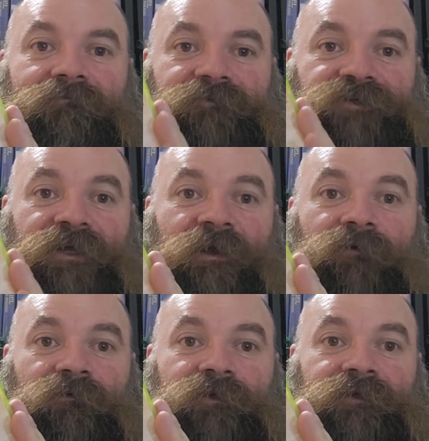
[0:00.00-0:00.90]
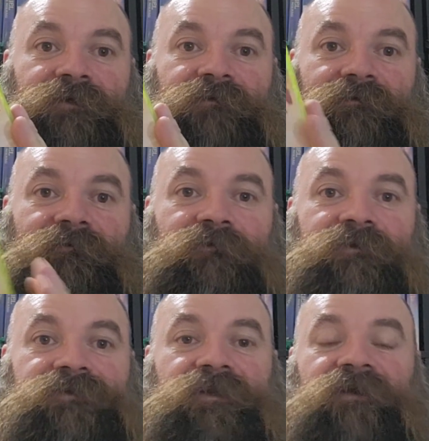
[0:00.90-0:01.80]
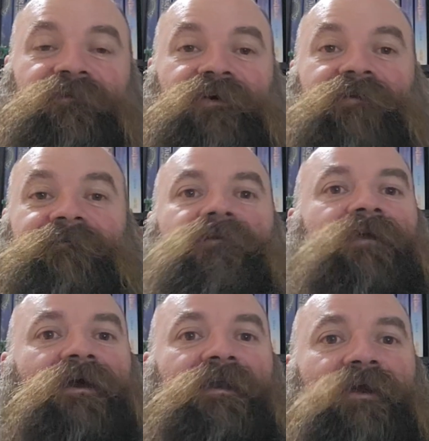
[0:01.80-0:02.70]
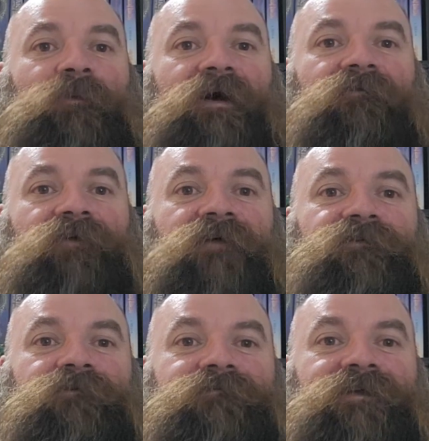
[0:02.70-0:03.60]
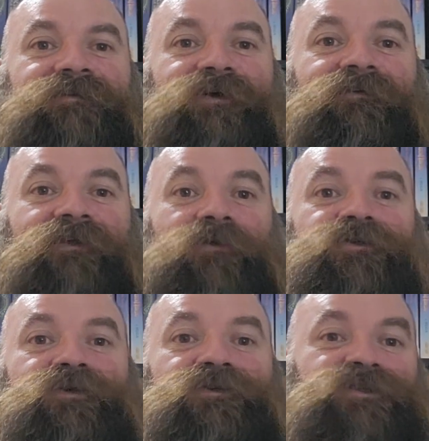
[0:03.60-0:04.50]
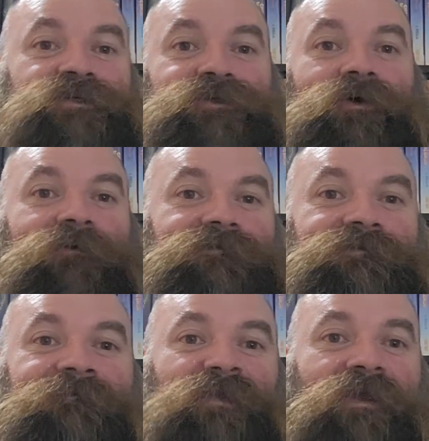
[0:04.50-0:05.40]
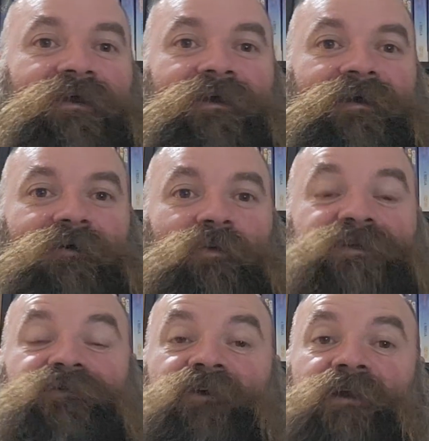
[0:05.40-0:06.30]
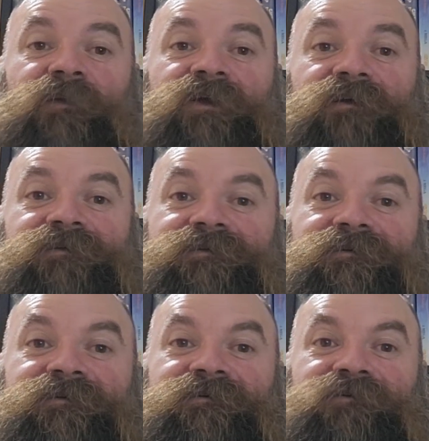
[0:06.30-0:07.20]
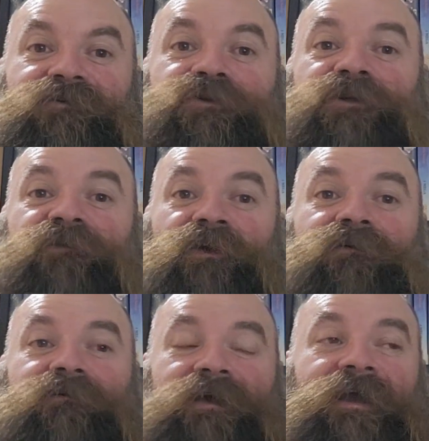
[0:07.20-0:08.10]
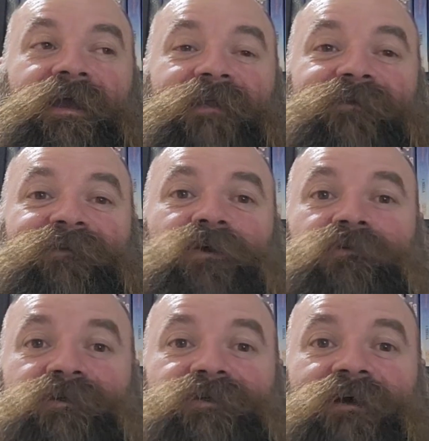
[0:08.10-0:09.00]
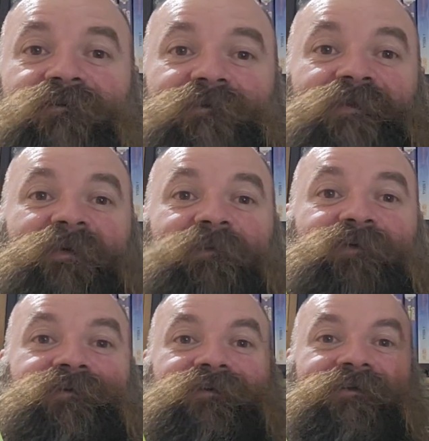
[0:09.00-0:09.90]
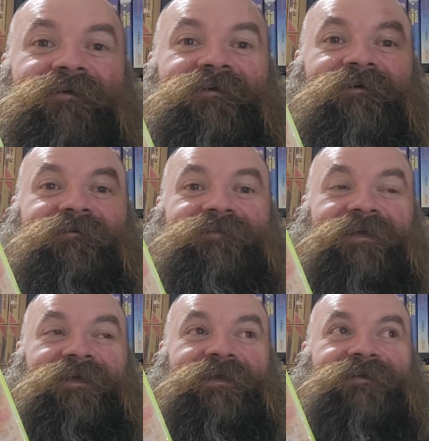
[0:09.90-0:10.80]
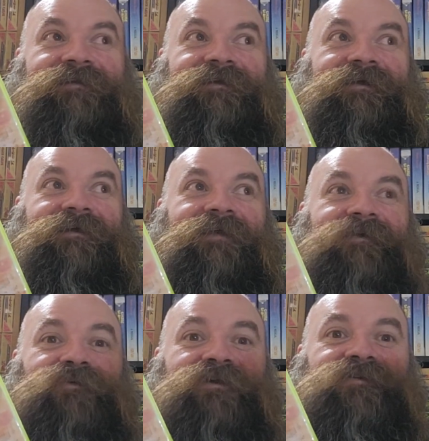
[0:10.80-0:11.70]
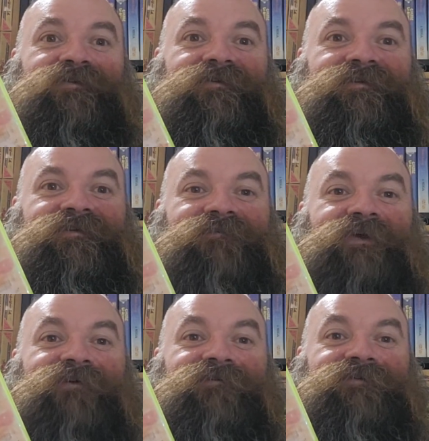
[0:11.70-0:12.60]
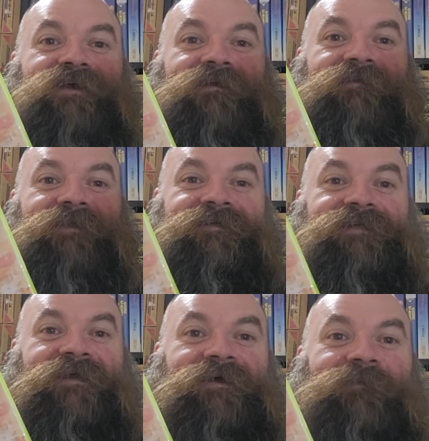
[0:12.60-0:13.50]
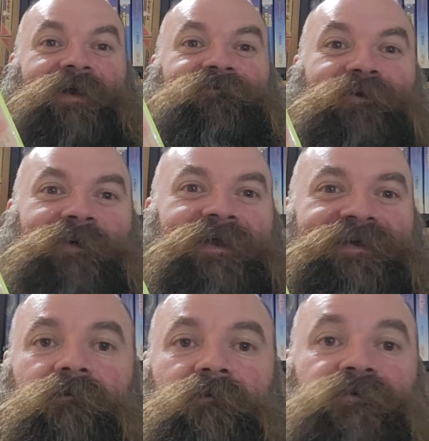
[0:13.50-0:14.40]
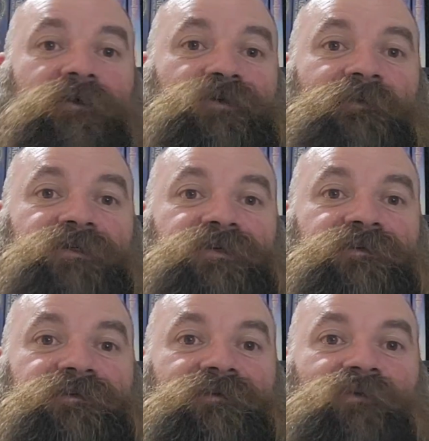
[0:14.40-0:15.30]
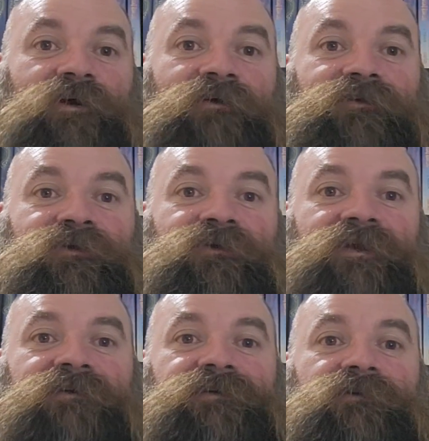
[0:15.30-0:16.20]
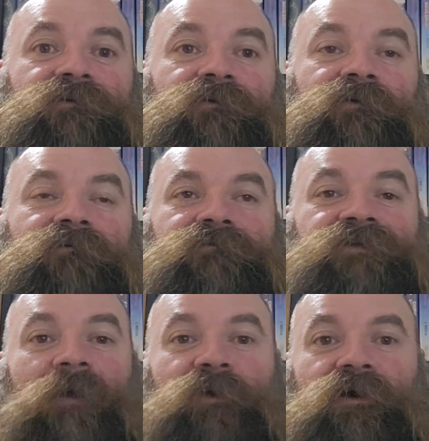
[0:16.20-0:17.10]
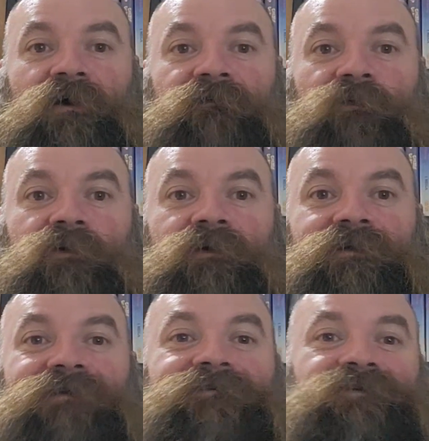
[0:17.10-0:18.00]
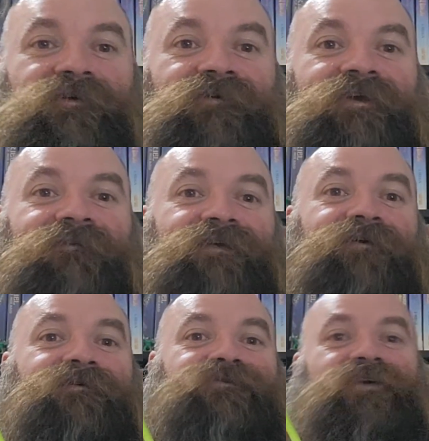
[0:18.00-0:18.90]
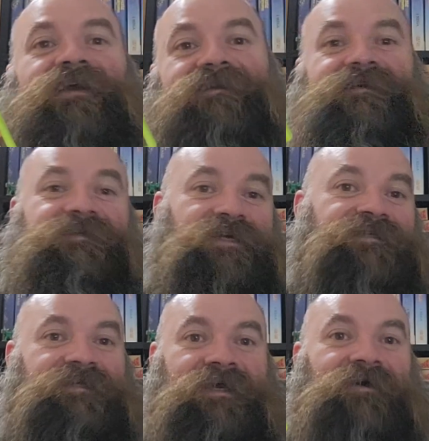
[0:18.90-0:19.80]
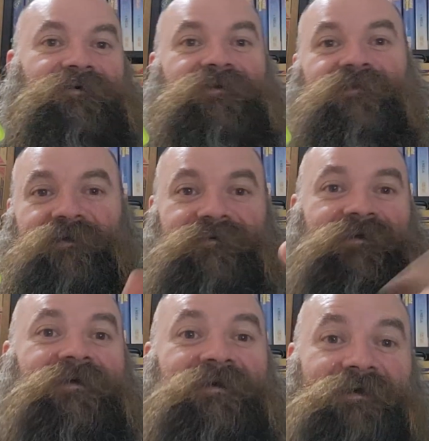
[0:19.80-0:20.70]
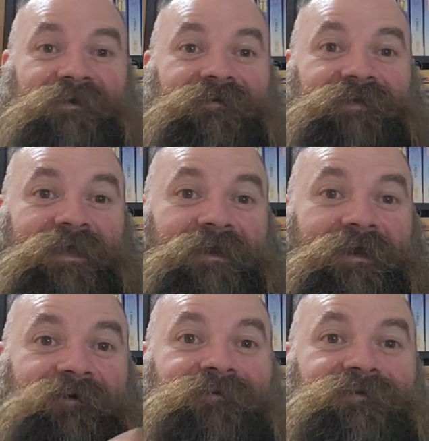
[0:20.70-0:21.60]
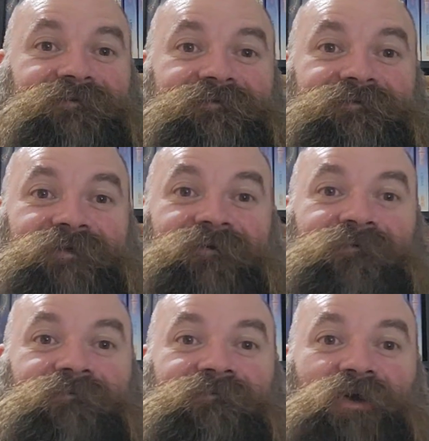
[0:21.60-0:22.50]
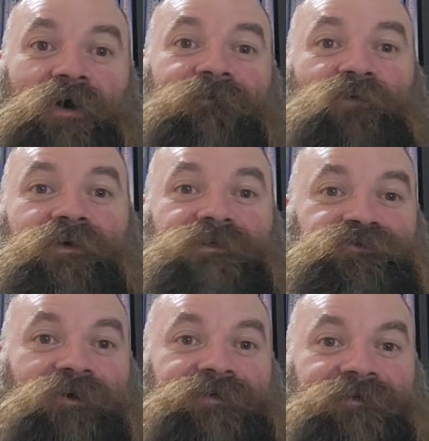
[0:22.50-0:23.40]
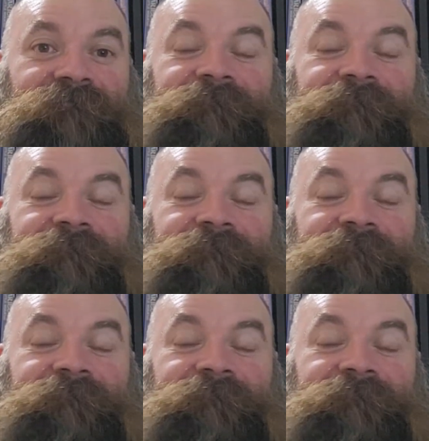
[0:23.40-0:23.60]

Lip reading: check out Guerrilla. Guerrilla's a lot of fun. They got a nanobot rifle, and so everything you shoot just dissolves, which is funny because you shoot a vehicle, and the vehicle dissolves, but the people are sitting in it, and then when it disappears, they stand up and run away. There's also missions where you need to stop a convoy, so you're in a vehicle trying to chase it down and then take it out. So, convoy destruction.